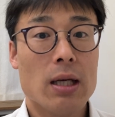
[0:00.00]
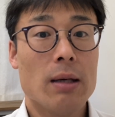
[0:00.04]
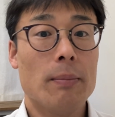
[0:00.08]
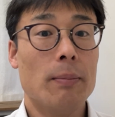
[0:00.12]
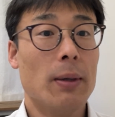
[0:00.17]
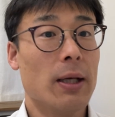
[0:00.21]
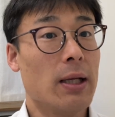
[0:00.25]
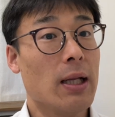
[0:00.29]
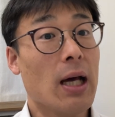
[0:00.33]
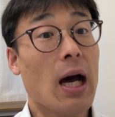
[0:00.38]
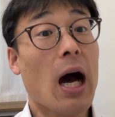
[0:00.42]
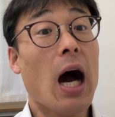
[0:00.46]

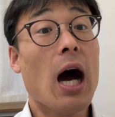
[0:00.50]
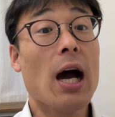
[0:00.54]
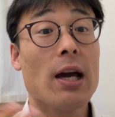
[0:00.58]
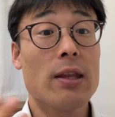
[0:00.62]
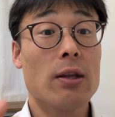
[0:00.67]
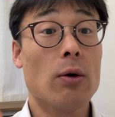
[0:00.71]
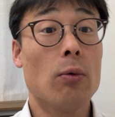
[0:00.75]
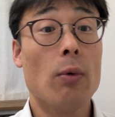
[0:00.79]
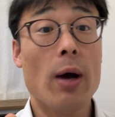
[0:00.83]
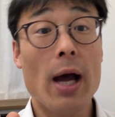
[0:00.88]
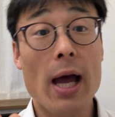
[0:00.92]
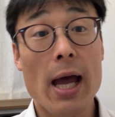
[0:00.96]
but
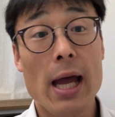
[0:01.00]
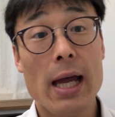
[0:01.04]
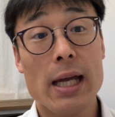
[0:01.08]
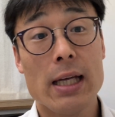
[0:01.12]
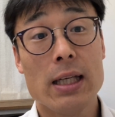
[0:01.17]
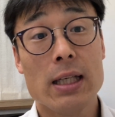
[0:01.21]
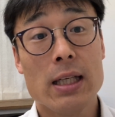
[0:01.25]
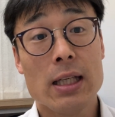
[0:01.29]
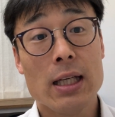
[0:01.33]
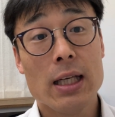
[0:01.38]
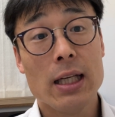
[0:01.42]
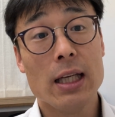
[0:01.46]
either
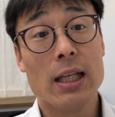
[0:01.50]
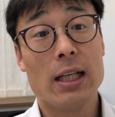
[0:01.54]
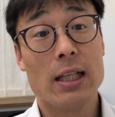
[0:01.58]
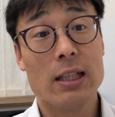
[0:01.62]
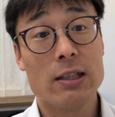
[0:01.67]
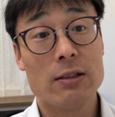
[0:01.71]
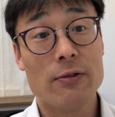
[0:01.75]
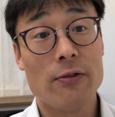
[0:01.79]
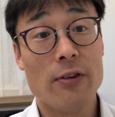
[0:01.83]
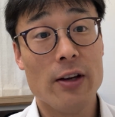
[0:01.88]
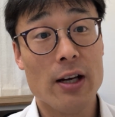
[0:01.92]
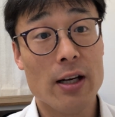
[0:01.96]
way, it
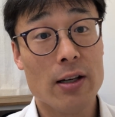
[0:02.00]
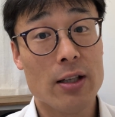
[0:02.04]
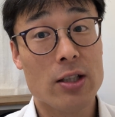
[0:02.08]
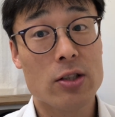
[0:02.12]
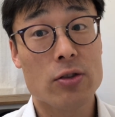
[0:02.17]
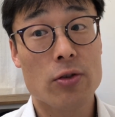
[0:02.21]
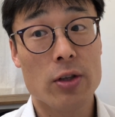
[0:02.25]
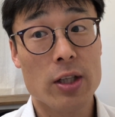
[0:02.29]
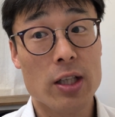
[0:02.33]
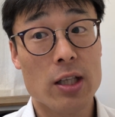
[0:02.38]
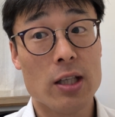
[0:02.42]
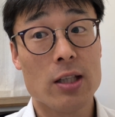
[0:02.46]
is very
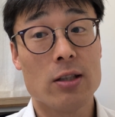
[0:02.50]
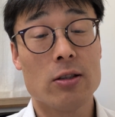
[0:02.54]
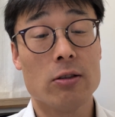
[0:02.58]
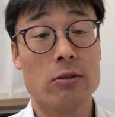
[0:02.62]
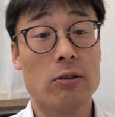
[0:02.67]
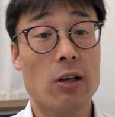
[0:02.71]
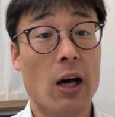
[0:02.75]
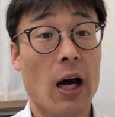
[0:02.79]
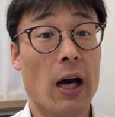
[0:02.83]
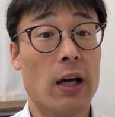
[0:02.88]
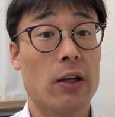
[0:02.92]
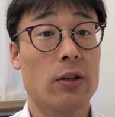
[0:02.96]
tricky to
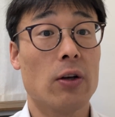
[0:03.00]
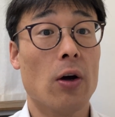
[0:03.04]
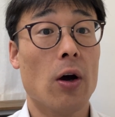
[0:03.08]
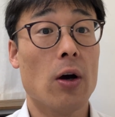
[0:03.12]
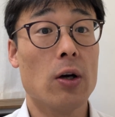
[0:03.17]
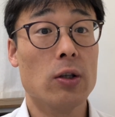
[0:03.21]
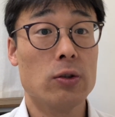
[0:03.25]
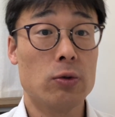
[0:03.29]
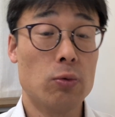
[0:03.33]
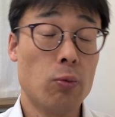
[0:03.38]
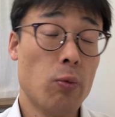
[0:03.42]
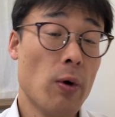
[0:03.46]

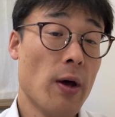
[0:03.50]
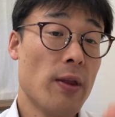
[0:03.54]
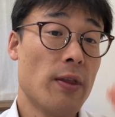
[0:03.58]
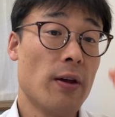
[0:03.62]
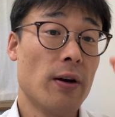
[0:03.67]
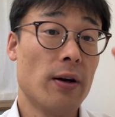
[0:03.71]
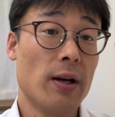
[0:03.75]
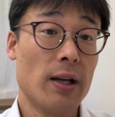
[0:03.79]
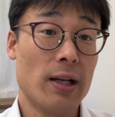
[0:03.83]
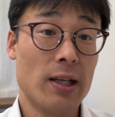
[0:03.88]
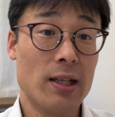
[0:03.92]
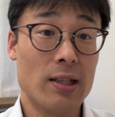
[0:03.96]
diagnose
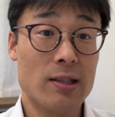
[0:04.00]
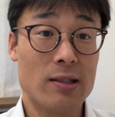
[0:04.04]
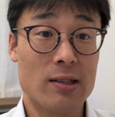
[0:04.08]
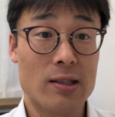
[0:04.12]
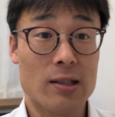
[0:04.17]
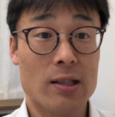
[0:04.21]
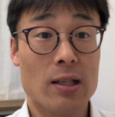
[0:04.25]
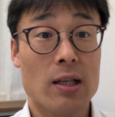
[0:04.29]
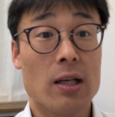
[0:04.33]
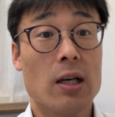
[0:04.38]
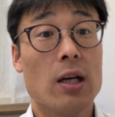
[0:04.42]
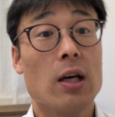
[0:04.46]
whether it
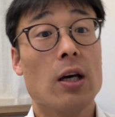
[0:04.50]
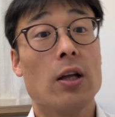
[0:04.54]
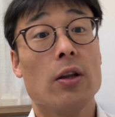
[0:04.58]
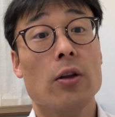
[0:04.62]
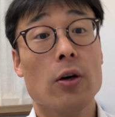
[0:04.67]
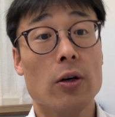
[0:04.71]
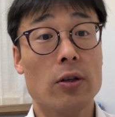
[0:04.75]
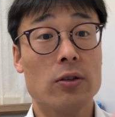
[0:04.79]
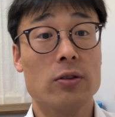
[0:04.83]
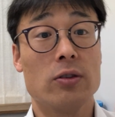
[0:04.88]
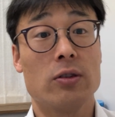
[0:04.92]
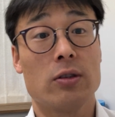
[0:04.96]
is
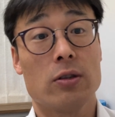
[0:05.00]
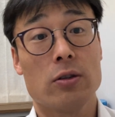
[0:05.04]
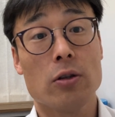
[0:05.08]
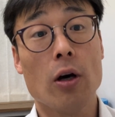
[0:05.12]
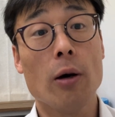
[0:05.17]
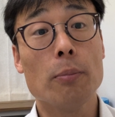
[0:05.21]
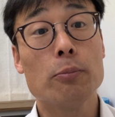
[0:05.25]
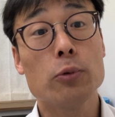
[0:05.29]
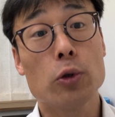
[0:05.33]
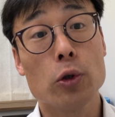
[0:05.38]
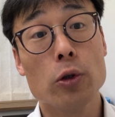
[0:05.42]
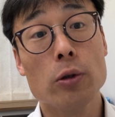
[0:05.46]
those
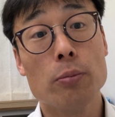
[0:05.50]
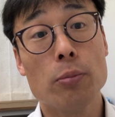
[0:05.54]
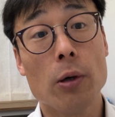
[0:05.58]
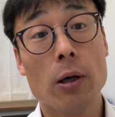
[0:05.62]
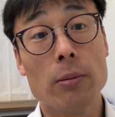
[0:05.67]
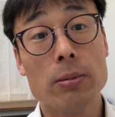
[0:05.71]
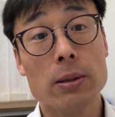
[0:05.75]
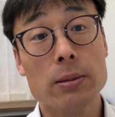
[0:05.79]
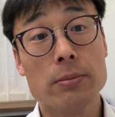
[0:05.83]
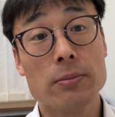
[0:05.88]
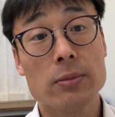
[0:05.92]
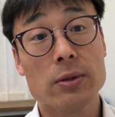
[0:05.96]
top two
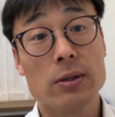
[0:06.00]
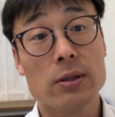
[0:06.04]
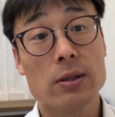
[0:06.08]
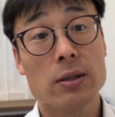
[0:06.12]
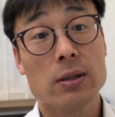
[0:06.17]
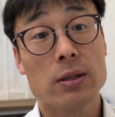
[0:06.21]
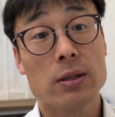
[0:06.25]
problems